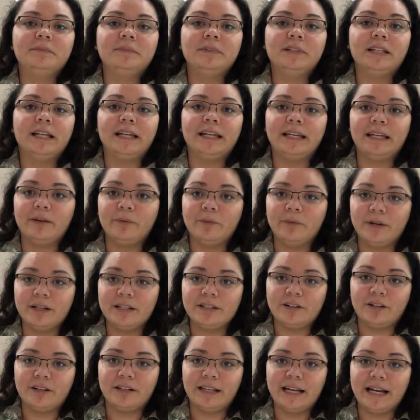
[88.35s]
like it
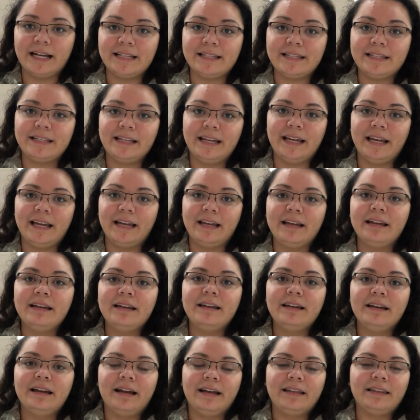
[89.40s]
was our last day,
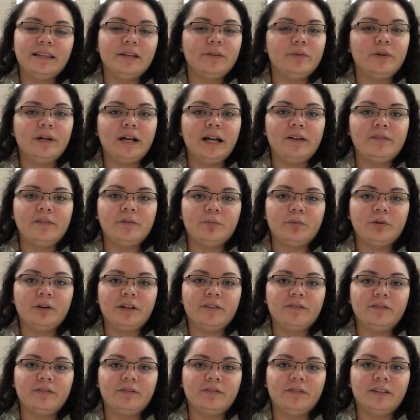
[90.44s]
I think we'll have a
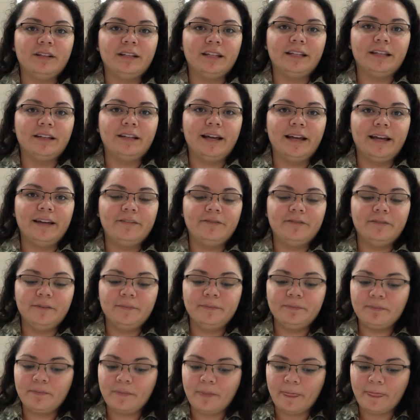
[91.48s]
pretty fulfilling life.
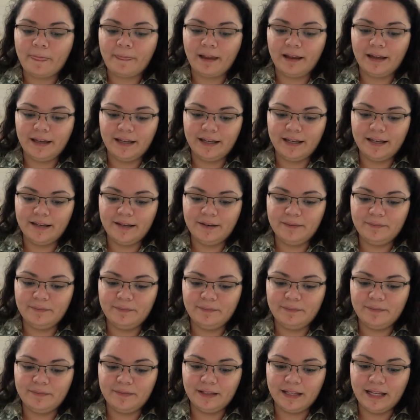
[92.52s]

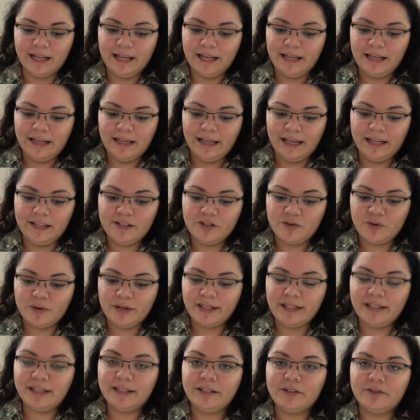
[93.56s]

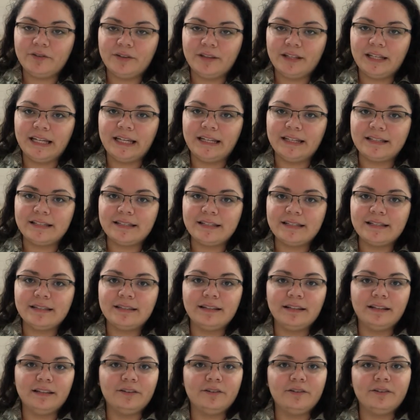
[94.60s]
Enjoy the little things.
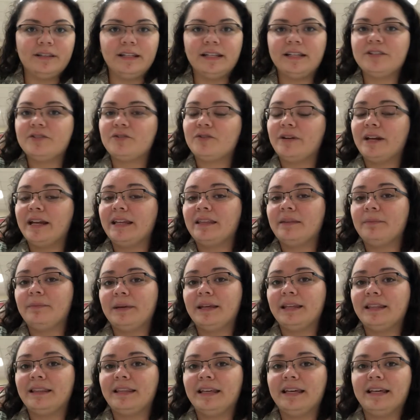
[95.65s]
The little things create the
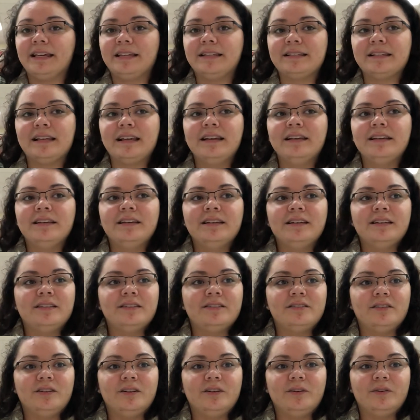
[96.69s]
big things.
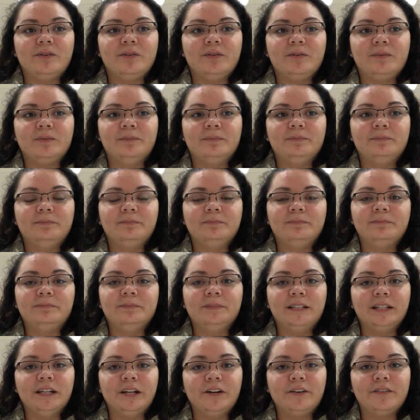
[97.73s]
So,
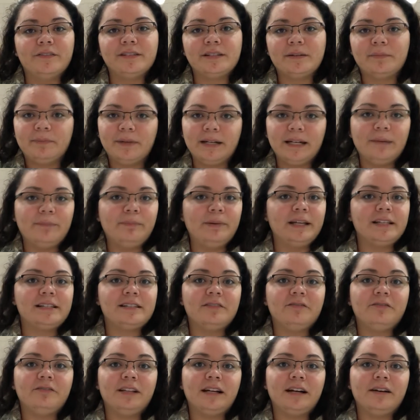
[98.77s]
if somebody picks
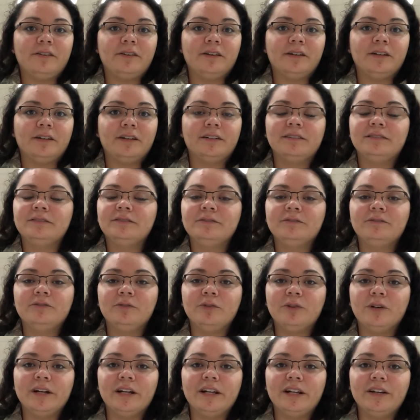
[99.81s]
a flower
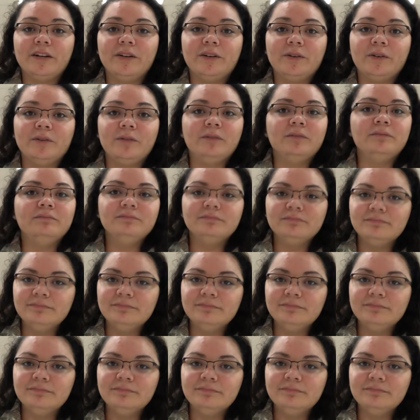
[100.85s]
for you,